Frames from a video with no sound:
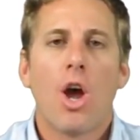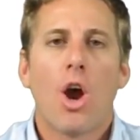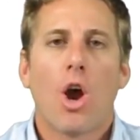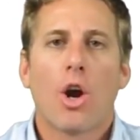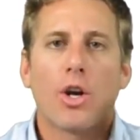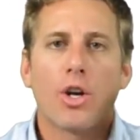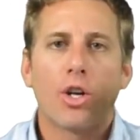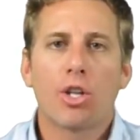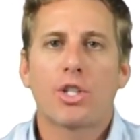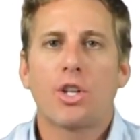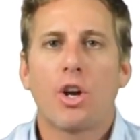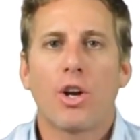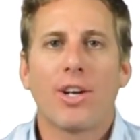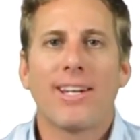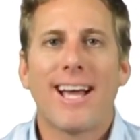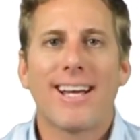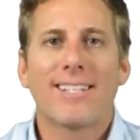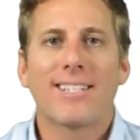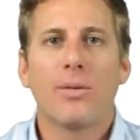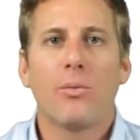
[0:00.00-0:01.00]
are going to start
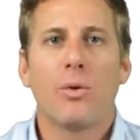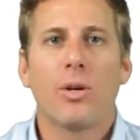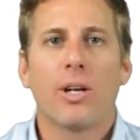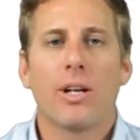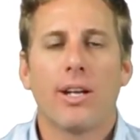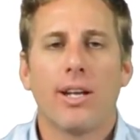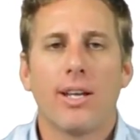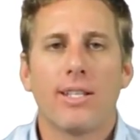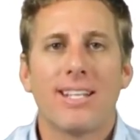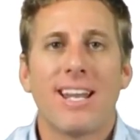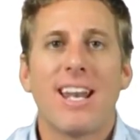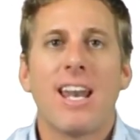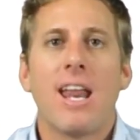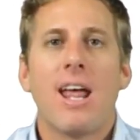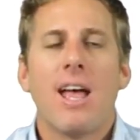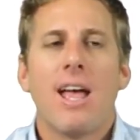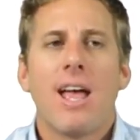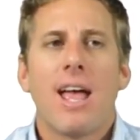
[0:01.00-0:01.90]
guessing what it is and